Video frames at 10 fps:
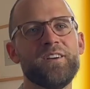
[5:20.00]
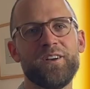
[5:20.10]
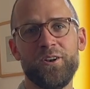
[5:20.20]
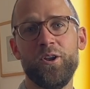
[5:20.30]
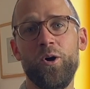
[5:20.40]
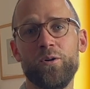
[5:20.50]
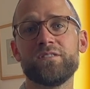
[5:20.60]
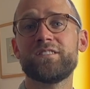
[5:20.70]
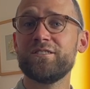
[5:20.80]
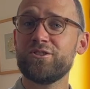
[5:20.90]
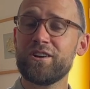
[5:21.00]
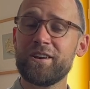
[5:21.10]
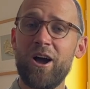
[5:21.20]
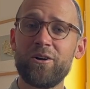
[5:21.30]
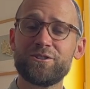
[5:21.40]
Note, since you can
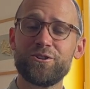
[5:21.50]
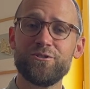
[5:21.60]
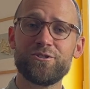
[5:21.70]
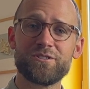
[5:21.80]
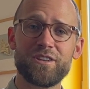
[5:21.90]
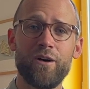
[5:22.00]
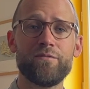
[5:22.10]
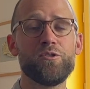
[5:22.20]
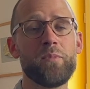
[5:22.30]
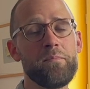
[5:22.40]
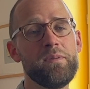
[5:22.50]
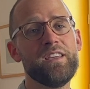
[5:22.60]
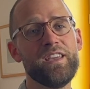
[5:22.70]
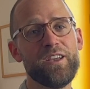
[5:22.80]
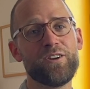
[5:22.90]
now introduce yourself, you might be
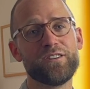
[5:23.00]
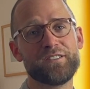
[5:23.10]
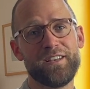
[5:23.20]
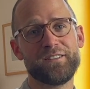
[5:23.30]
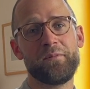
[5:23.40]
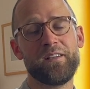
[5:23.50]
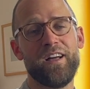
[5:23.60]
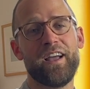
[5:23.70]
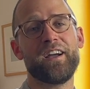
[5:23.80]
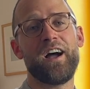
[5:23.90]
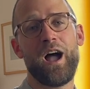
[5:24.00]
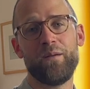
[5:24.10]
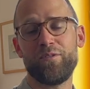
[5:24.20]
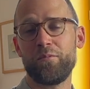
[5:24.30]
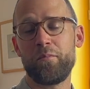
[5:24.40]
eager to say something like, I'm
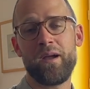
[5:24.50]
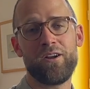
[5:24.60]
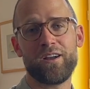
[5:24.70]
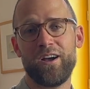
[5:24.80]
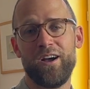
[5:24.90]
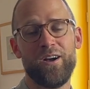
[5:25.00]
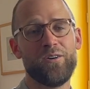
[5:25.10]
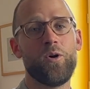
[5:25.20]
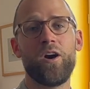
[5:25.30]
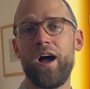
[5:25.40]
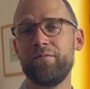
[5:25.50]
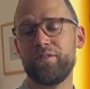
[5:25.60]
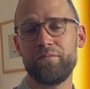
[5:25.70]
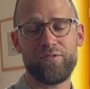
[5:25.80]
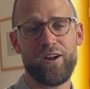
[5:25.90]
from America, or I'm
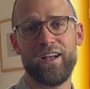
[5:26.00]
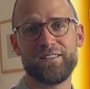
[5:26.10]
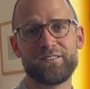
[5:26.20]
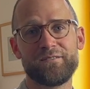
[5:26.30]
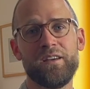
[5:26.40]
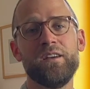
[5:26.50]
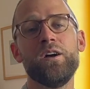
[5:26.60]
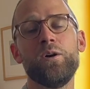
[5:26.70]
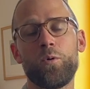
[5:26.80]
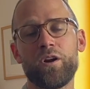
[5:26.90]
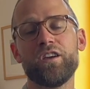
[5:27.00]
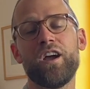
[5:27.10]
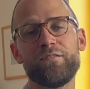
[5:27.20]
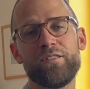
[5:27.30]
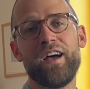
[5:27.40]
from France. We're going to
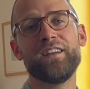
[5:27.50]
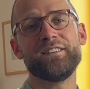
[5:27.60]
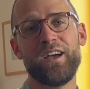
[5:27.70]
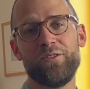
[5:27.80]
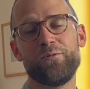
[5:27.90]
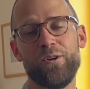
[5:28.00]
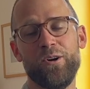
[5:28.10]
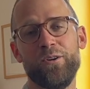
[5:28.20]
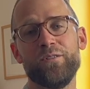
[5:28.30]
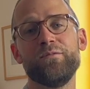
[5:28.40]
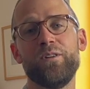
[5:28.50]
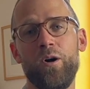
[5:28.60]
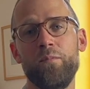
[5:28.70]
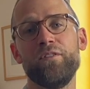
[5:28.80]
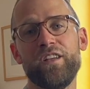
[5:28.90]
cover that down the road,
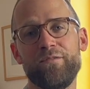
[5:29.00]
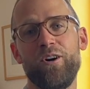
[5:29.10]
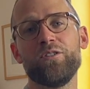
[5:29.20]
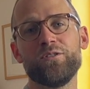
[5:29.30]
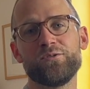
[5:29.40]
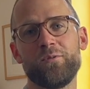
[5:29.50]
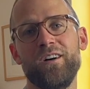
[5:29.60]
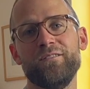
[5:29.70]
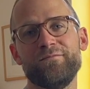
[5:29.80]
hopefully if all goes well.